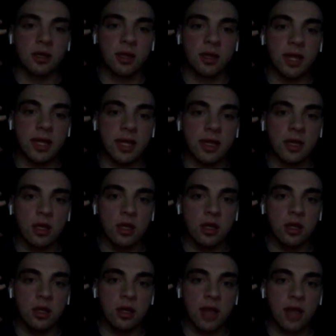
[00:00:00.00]
Like,
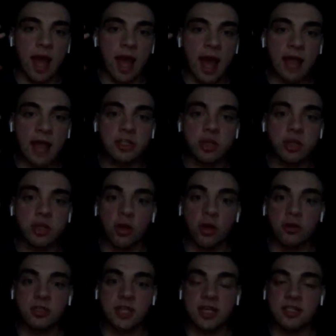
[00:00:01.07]
as
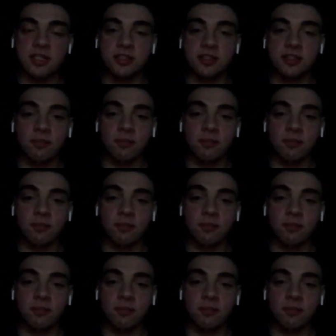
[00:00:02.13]
close as